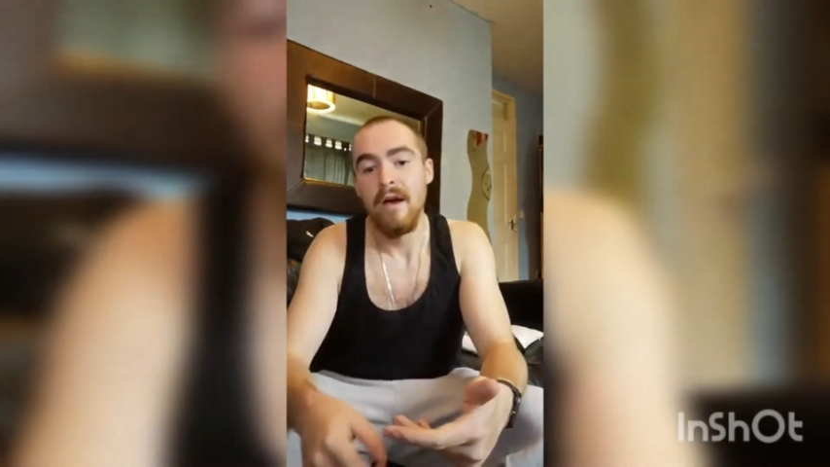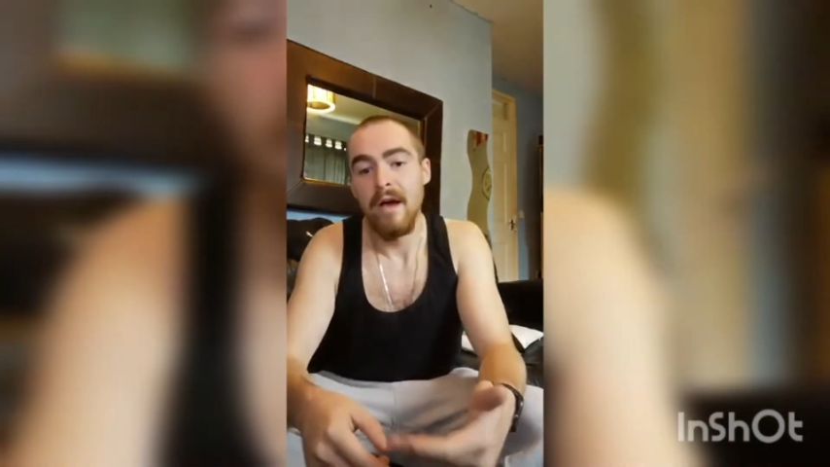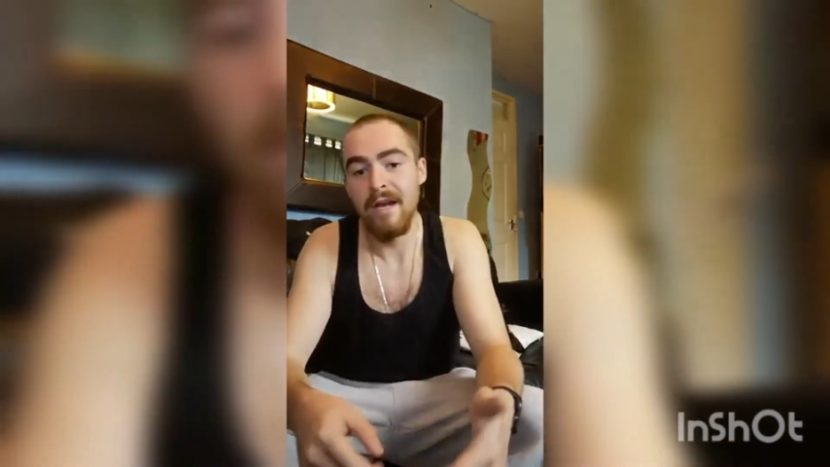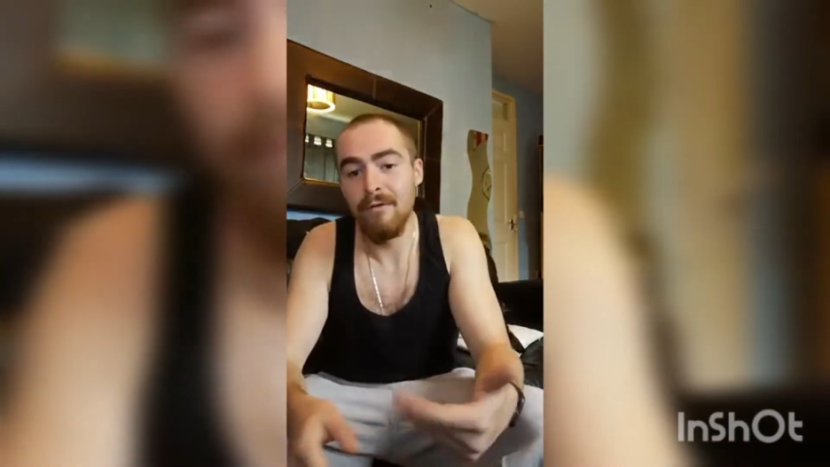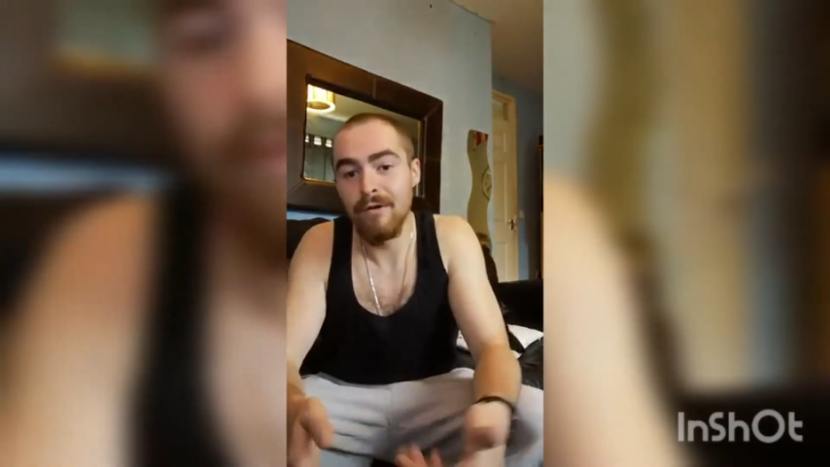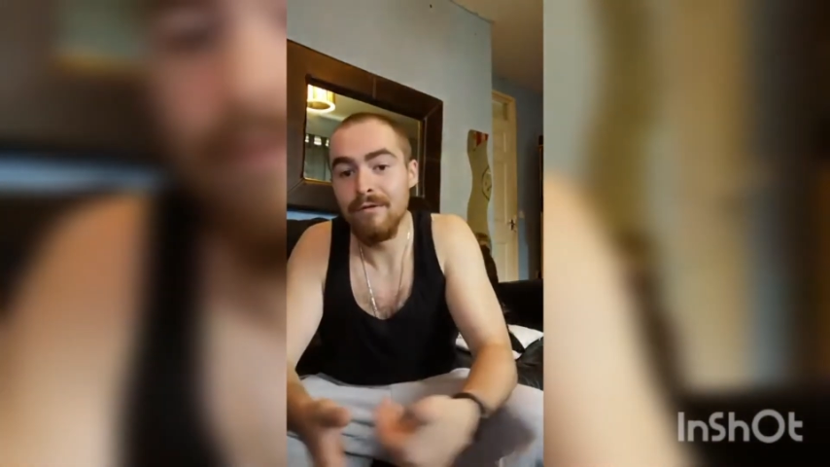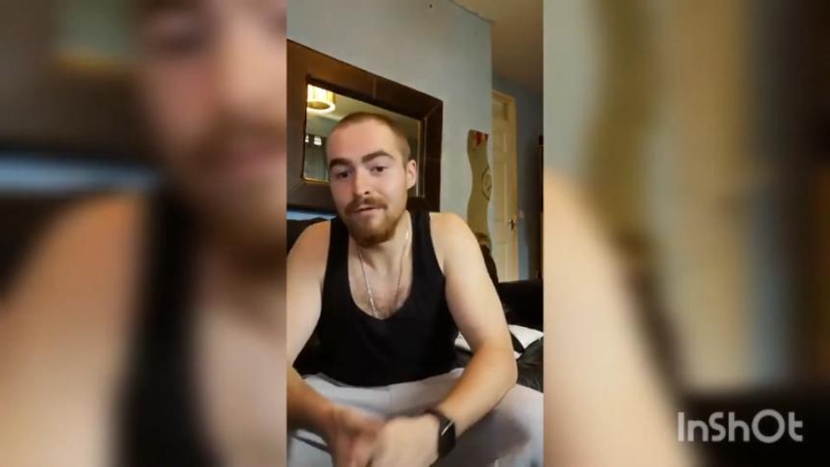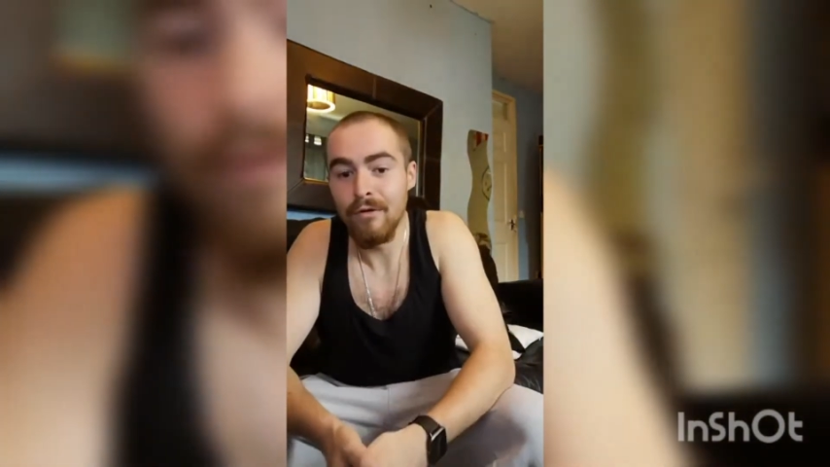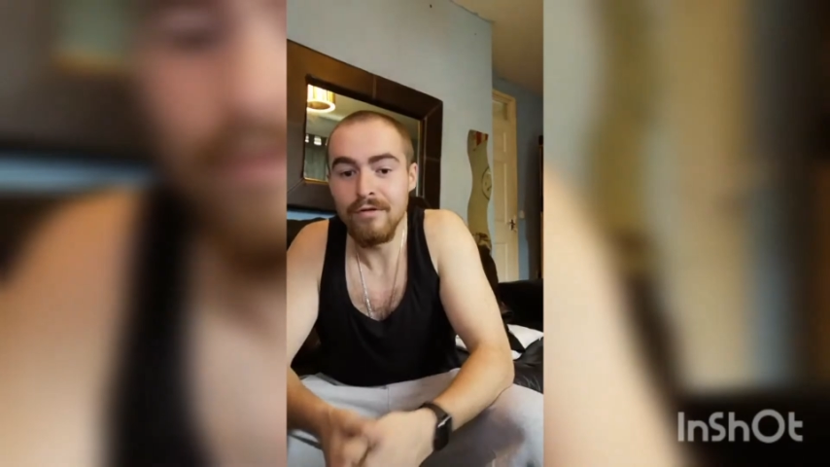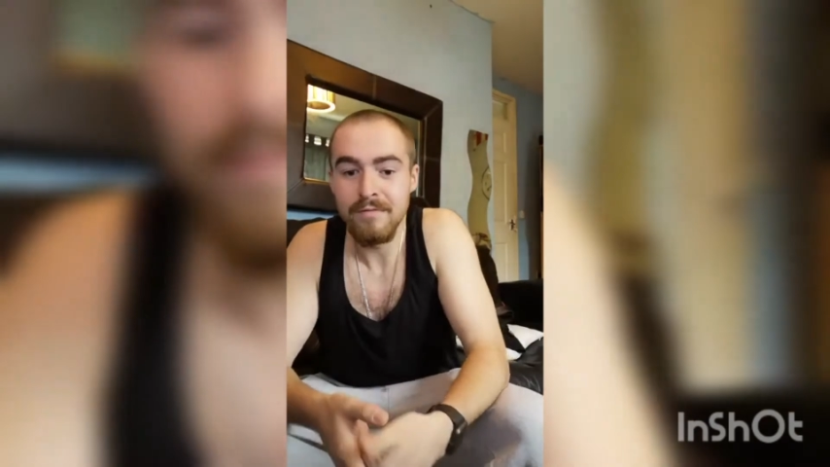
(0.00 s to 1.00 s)
Anyone who
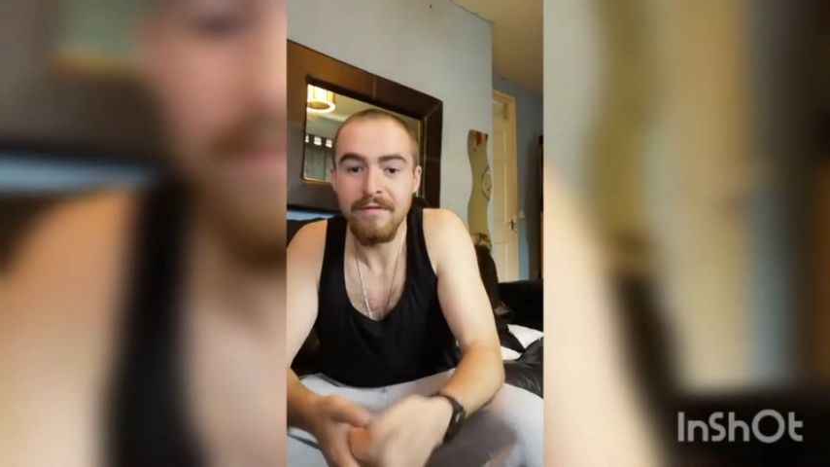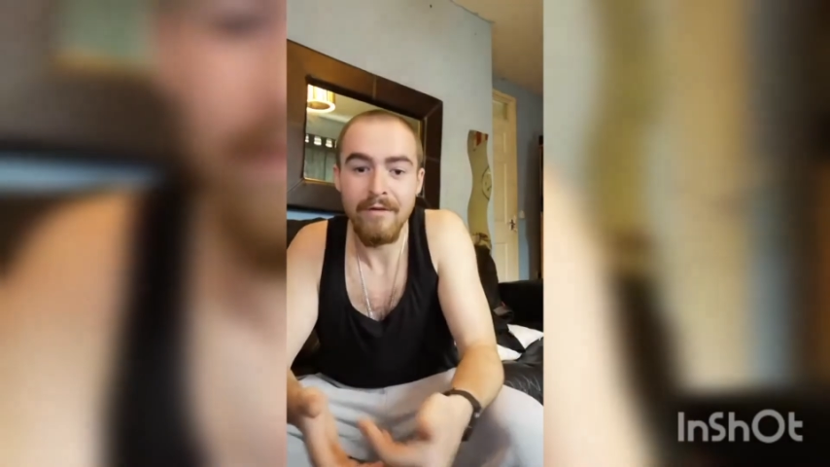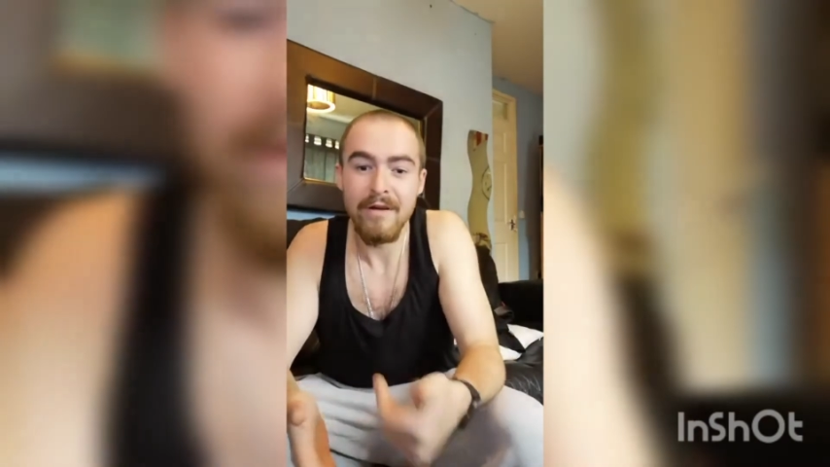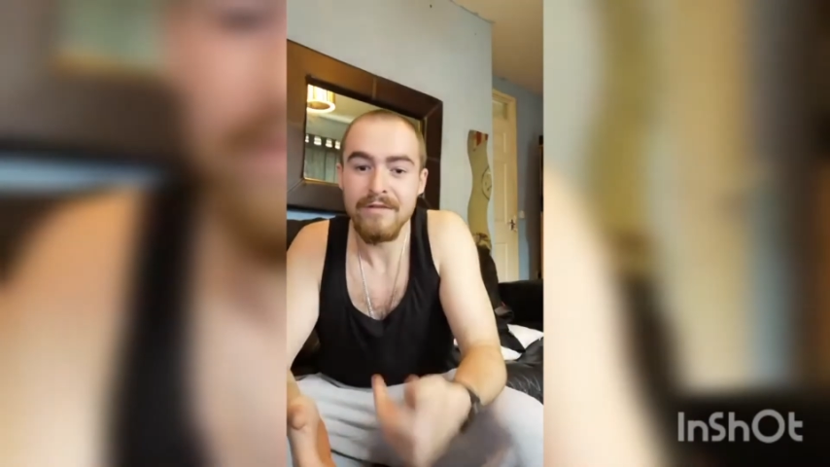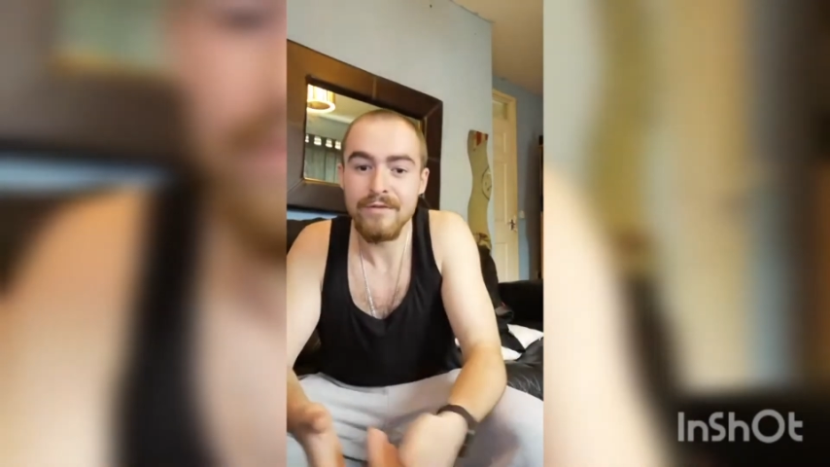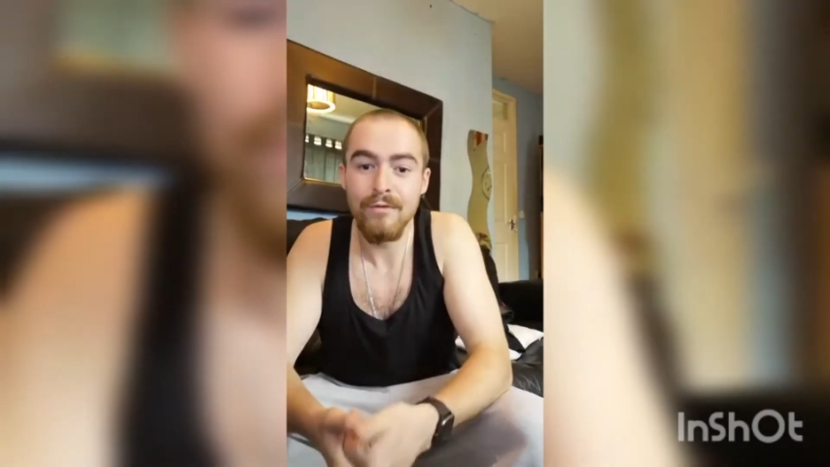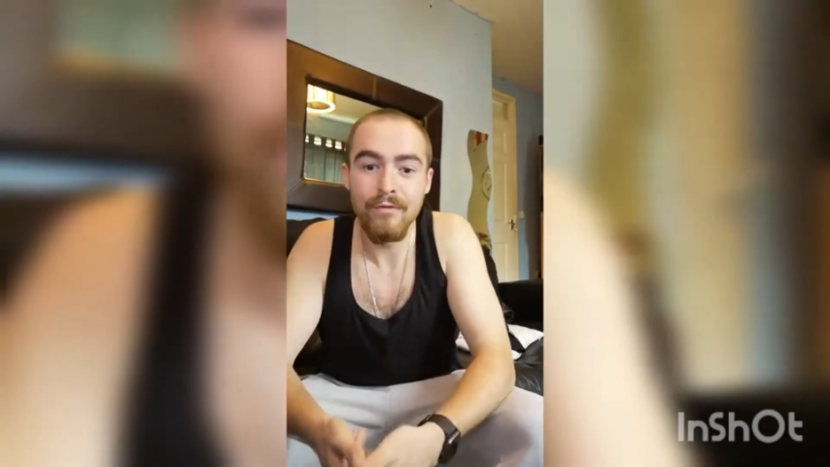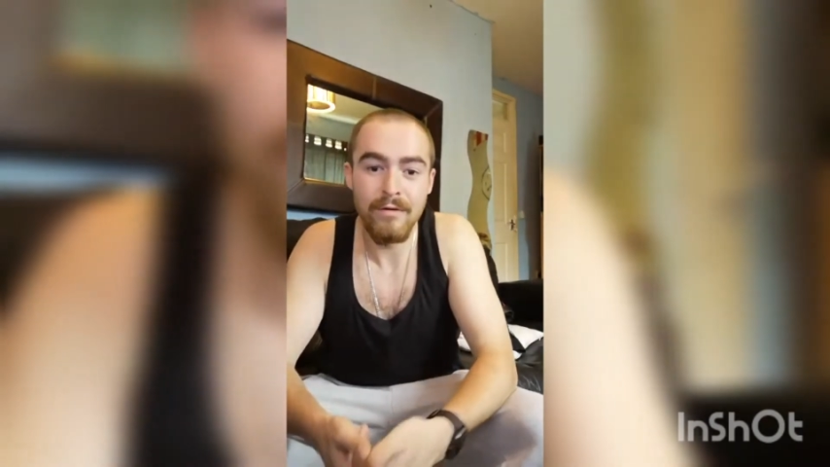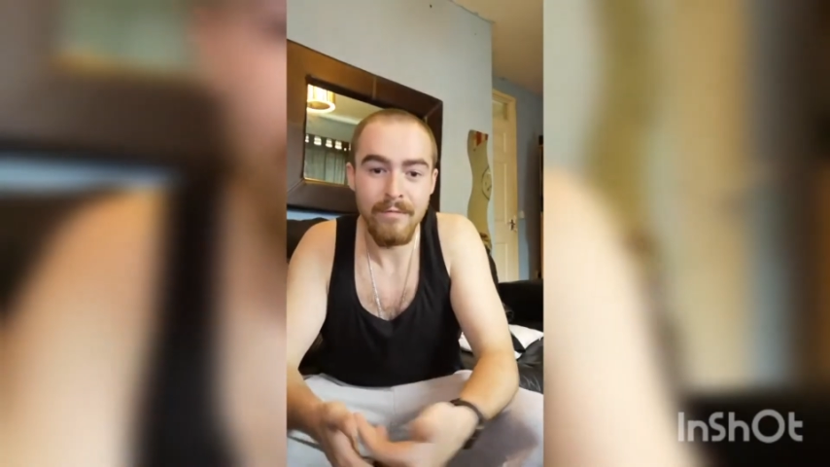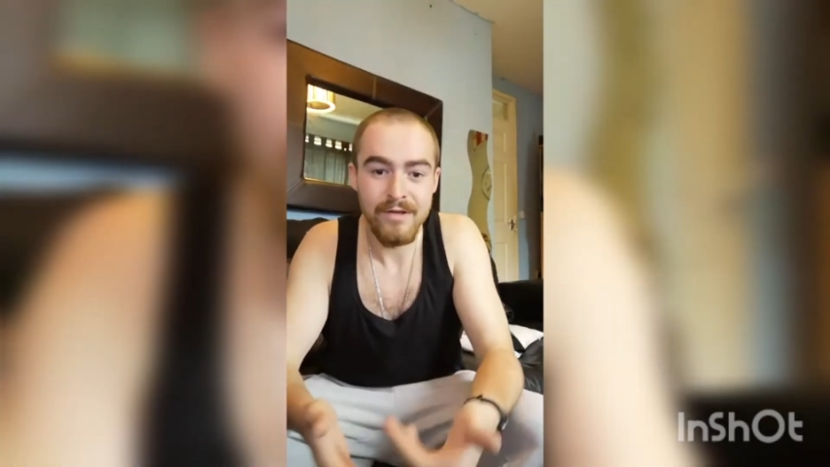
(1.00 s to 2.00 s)
knows me throughout
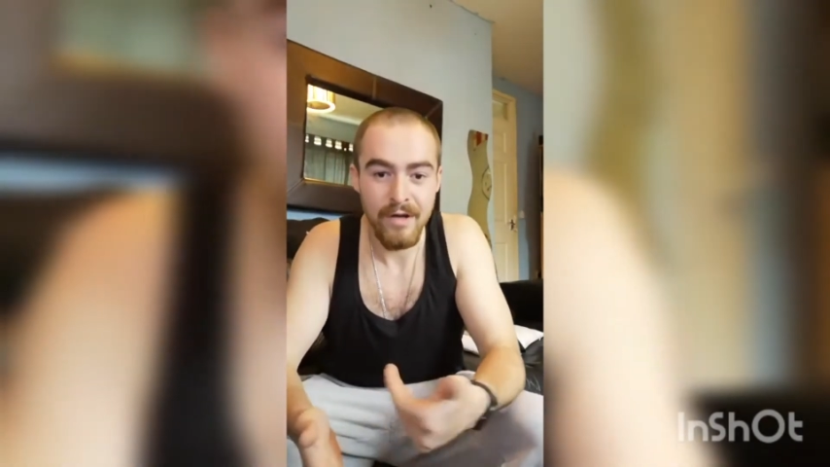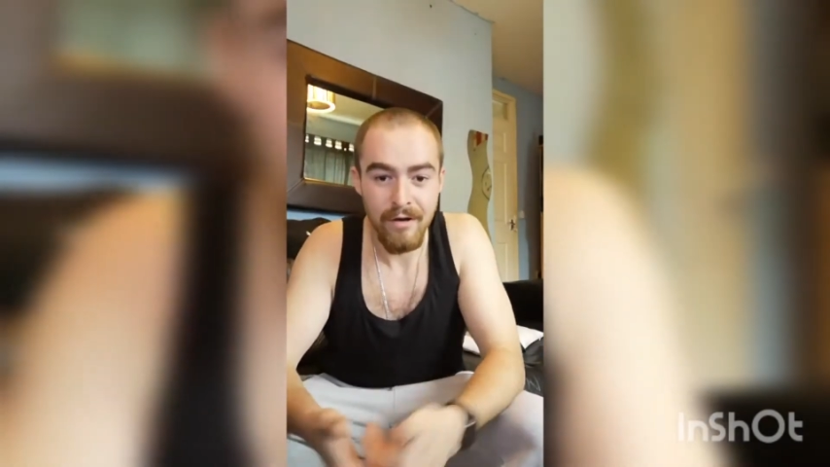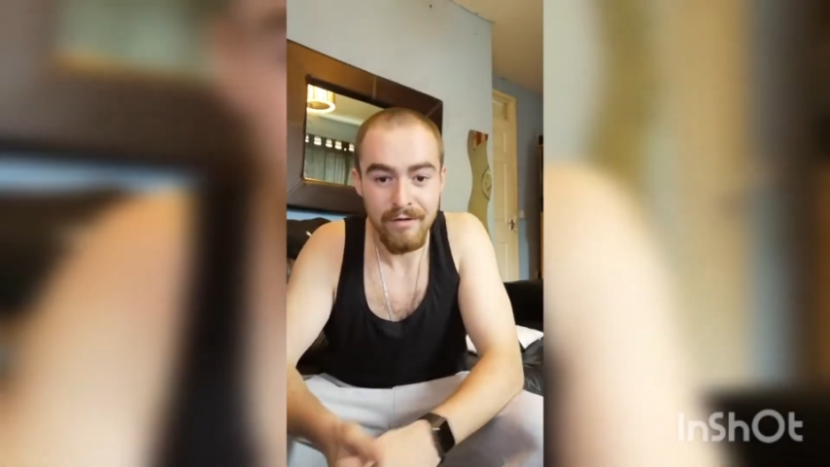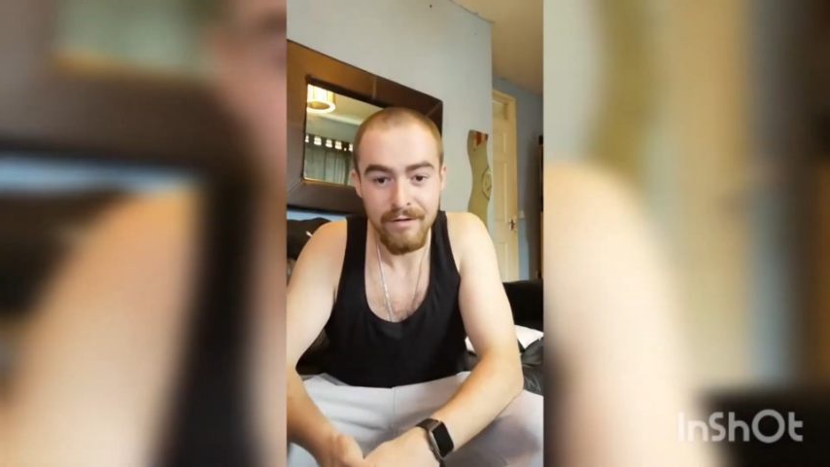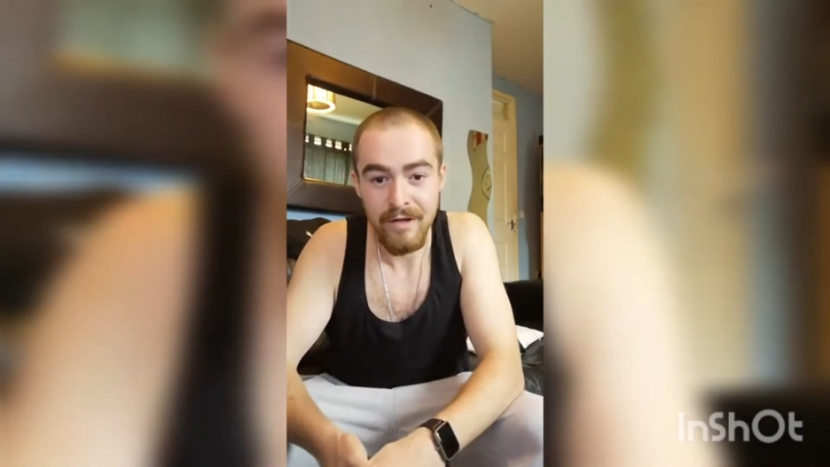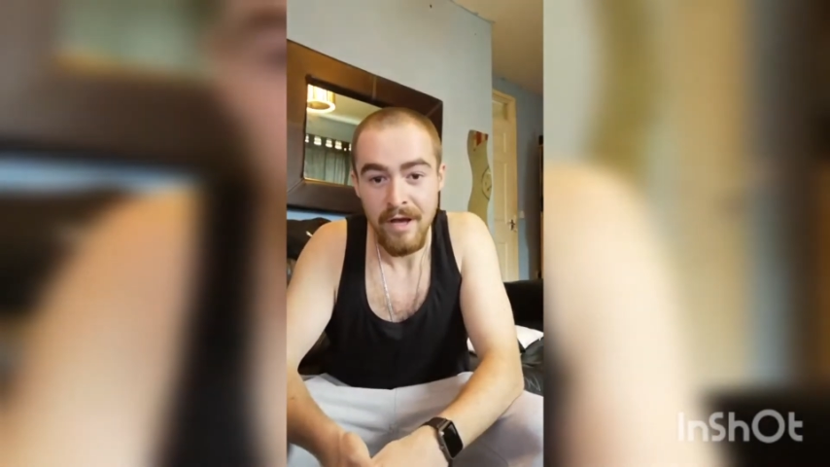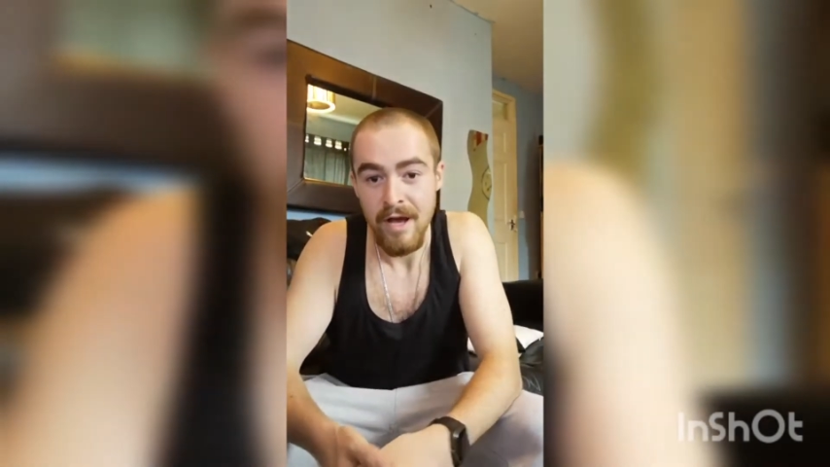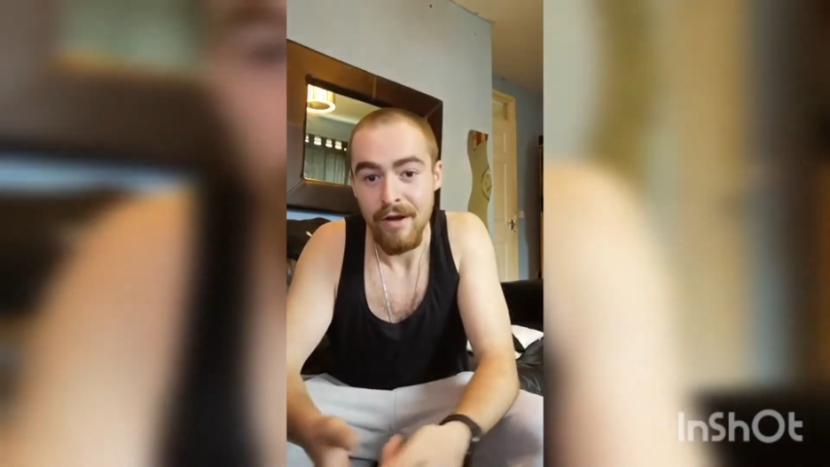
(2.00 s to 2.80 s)
school and my childhood